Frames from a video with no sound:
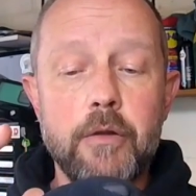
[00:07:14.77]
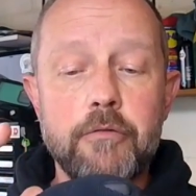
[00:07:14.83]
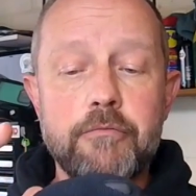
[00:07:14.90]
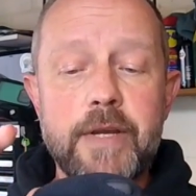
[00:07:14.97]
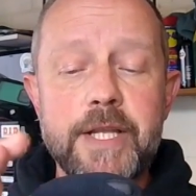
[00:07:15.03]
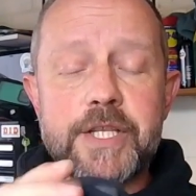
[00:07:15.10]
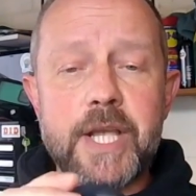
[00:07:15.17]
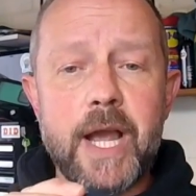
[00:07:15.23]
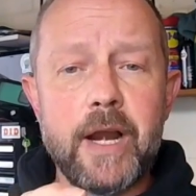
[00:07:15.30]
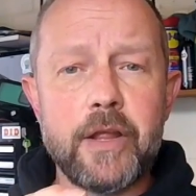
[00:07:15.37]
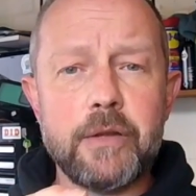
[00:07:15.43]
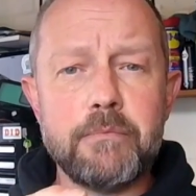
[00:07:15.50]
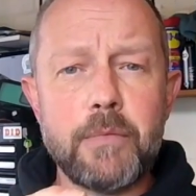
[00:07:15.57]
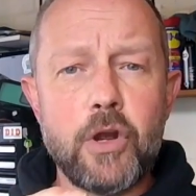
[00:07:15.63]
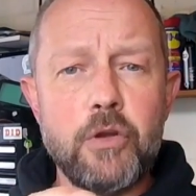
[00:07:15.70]
Retail at
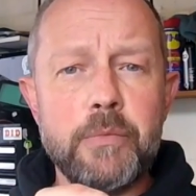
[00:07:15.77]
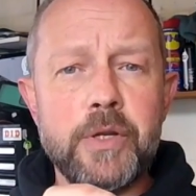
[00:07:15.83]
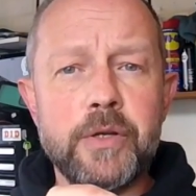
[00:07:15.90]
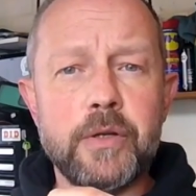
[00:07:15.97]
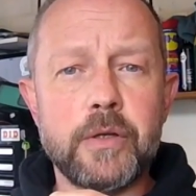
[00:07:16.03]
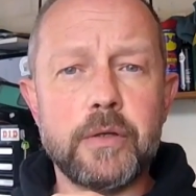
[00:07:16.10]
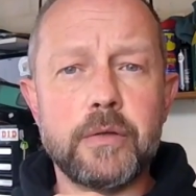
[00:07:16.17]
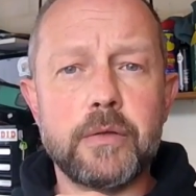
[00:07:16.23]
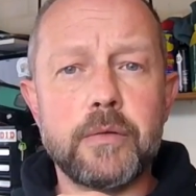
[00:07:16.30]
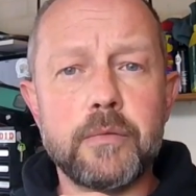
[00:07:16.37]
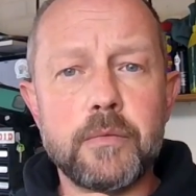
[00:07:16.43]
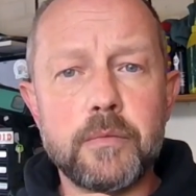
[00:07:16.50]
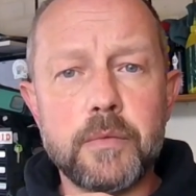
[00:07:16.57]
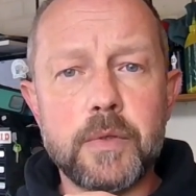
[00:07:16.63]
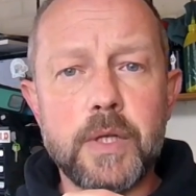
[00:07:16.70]
the moment,
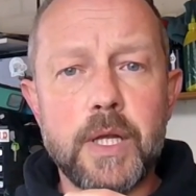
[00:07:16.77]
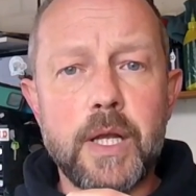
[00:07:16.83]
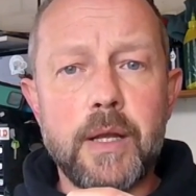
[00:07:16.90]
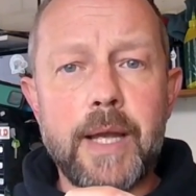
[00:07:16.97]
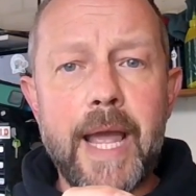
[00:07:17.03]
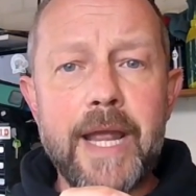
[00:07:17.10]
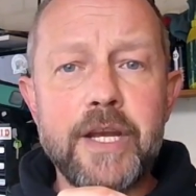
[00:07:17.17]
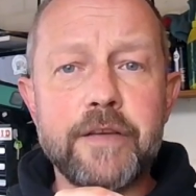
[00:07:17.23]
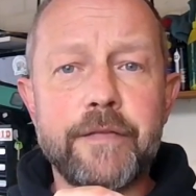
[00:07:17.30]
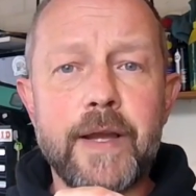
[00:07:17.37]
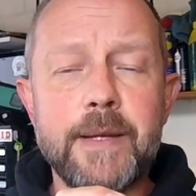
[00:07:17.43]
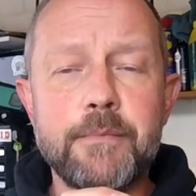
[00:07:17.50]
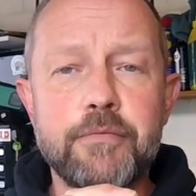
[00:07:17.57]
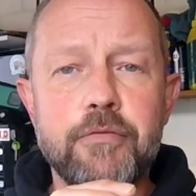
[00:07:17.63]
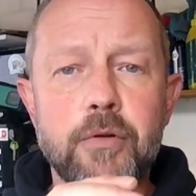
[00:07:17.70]
end of
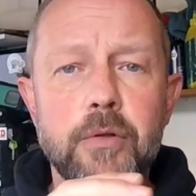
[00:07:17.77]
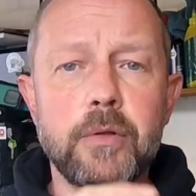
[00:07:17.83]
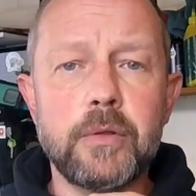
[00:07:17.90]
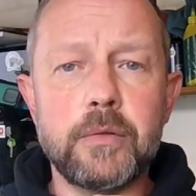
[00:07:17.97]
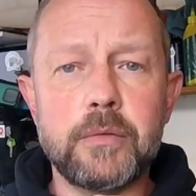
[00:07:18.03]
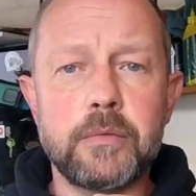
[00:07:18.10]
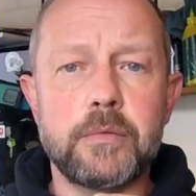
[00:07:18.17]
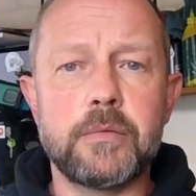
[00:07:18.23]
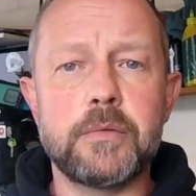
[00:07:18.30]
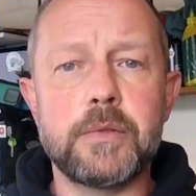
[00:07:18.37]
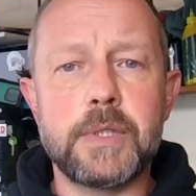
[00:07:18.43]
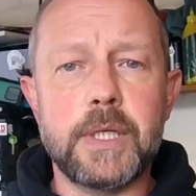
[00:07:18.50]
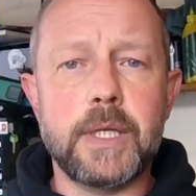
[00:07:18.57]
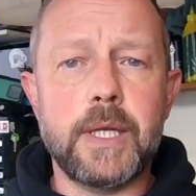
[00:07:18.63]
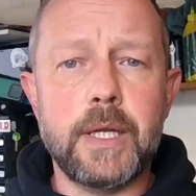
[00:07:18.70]
April
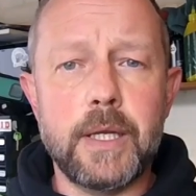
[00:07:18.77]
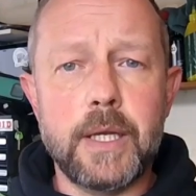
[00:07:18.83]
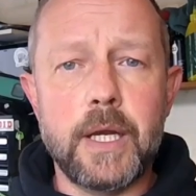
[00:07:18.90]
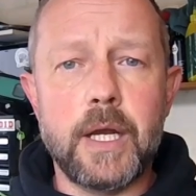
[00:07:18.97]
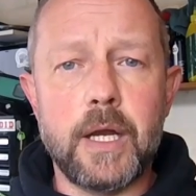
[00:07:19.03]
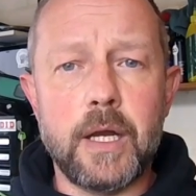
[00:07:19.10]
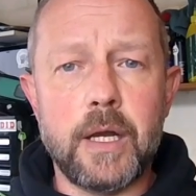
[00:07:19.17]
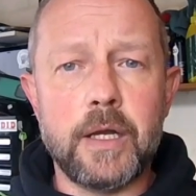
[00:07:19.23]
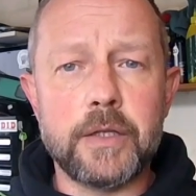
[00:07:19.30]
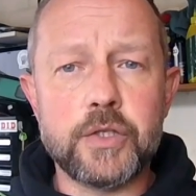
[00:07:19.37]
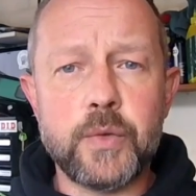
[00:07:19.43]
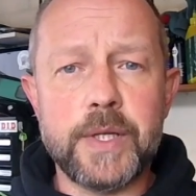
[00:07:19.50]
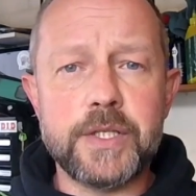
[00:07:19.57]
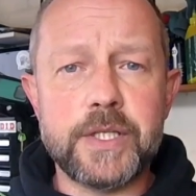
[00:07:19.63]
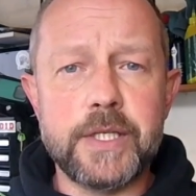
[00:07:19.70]

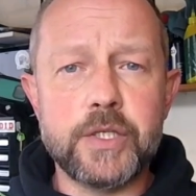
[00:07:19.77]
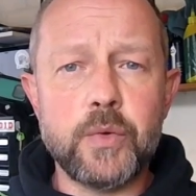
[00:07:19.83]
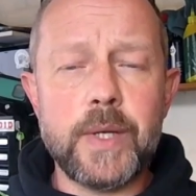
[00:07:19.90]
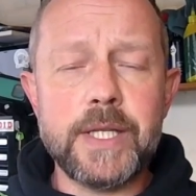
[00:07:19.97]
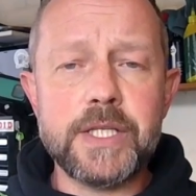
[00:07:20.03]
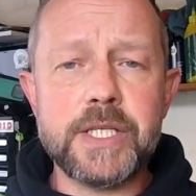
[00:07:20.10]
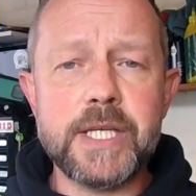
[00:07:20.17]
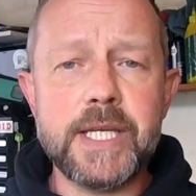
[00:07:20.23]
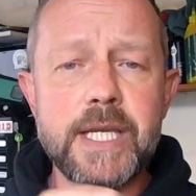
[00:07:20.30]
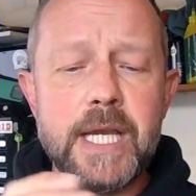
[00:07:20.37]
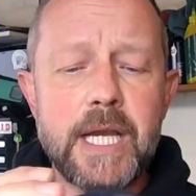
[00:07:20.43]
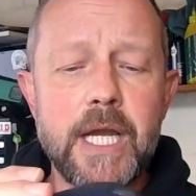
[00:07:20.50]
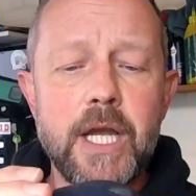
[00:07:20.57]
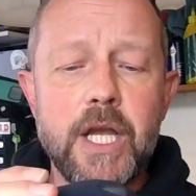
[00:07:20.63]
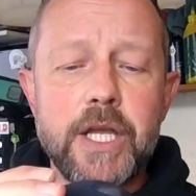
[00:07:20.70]
2020,
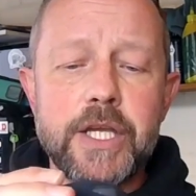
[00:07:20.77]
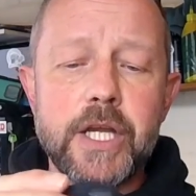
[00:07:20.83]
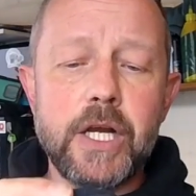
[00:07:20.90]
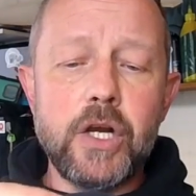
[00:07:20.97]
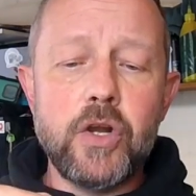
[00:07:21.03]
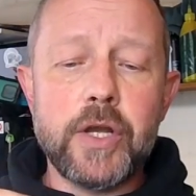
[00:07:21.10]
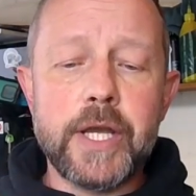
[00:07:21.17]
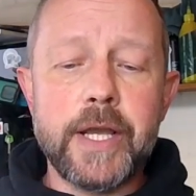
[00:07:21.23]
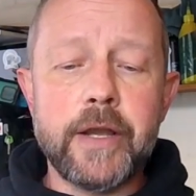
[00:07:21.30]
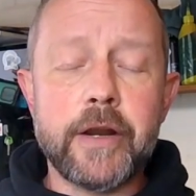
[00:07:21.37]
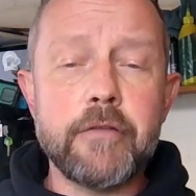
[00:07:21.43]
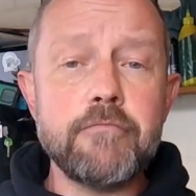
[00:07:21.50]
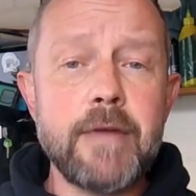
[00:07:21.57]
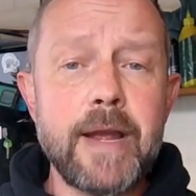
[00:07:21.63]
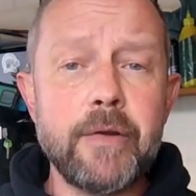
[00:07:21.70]
you're looking at
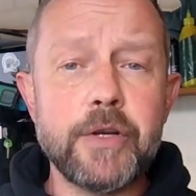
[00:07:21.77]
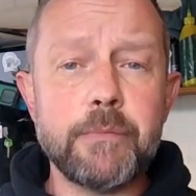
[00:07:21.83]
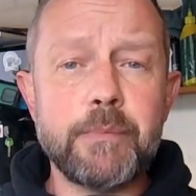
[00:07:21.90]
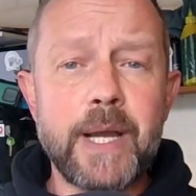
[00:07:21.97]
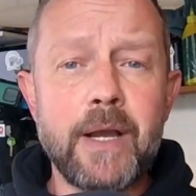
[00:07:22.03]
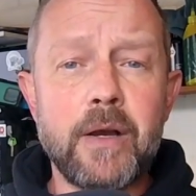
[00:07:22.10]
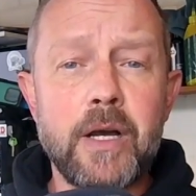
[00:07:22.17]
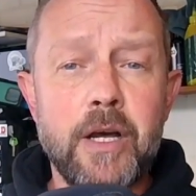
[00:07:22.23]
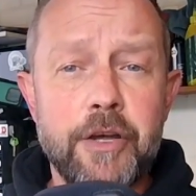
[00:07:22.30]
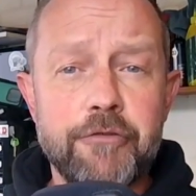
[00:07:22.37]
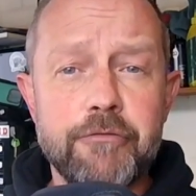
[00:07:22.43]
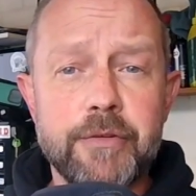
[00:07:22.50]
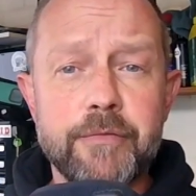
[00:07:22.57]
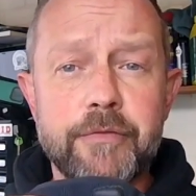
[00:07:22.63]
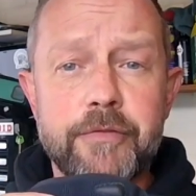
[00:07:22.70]
around about
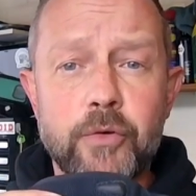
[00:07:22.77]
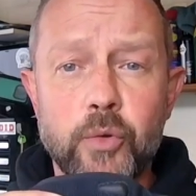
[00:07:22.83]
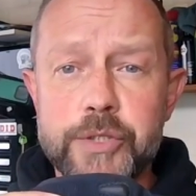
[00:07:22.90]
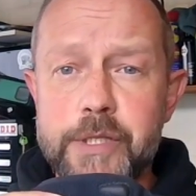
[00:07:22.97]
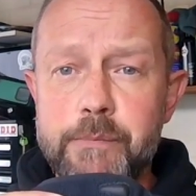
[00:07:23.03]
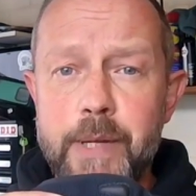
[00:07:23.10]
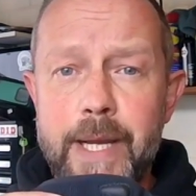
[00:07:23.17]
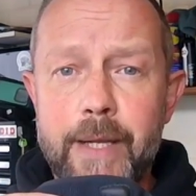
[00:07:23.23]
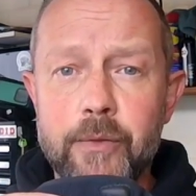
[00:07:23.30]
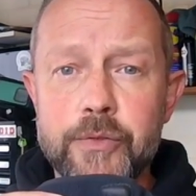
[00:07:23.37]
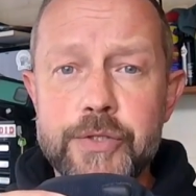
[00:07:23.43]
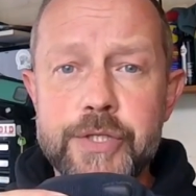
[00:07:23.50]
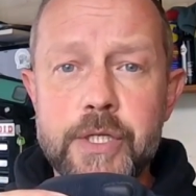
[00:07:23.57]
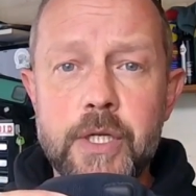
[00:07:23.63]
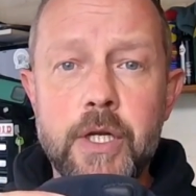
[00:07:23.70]

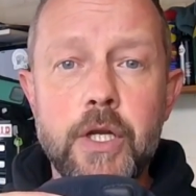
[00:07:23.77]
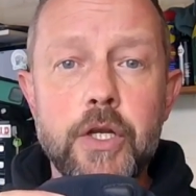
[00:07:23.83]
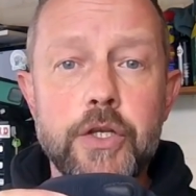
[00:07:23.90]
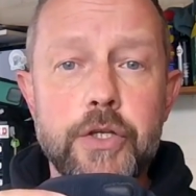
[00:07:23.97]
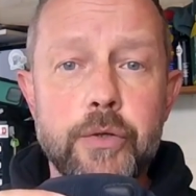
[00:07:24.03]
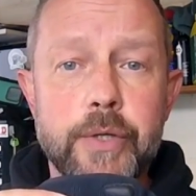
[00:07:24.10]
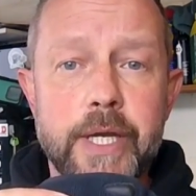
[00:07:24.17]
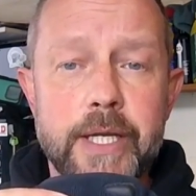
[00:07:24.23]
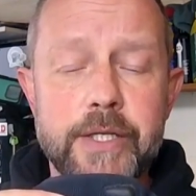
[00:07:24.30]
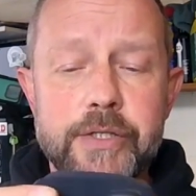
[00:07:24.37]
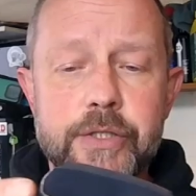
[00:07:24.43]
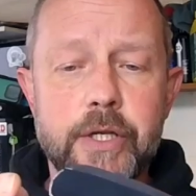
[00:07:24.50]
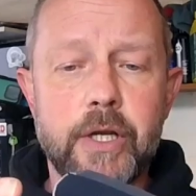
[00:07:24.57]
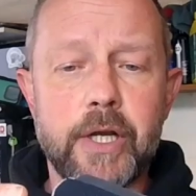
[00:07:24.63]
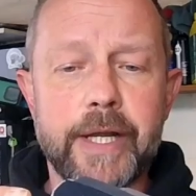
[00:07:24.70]
£140 UK
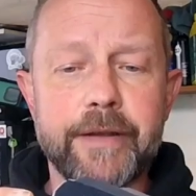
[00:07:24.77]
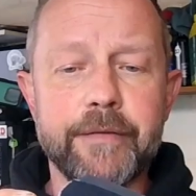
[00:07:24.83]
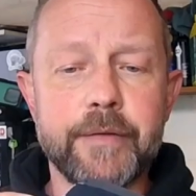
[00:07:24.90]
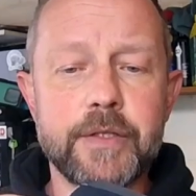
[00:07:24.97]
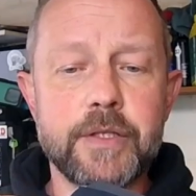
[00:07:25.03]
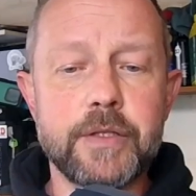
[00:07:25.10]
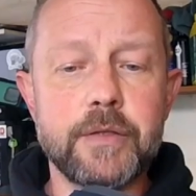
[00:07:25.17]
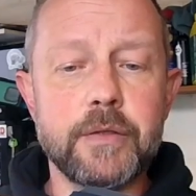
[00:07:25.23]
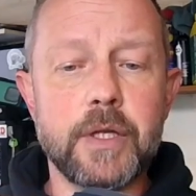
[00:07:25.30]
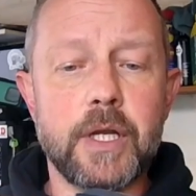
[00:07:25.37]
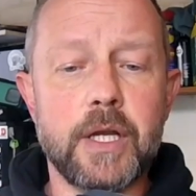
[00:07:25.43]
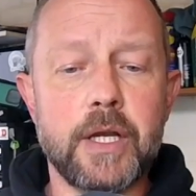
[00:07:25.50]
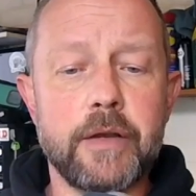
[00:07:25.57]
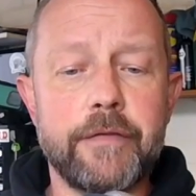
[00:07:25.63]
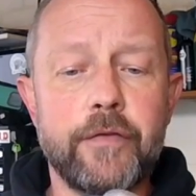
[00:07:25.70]
sterling
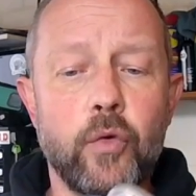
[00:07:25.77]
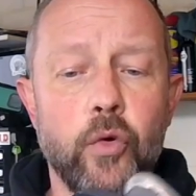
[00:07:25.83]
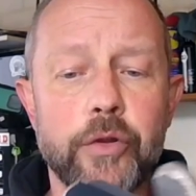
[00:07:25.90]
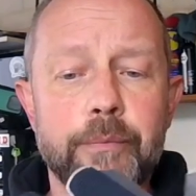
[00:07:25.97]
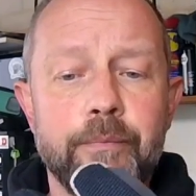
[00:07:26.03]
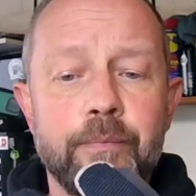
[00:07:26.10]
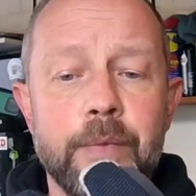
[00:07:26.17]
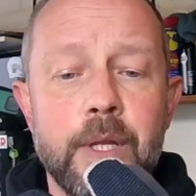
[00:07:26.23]
for them,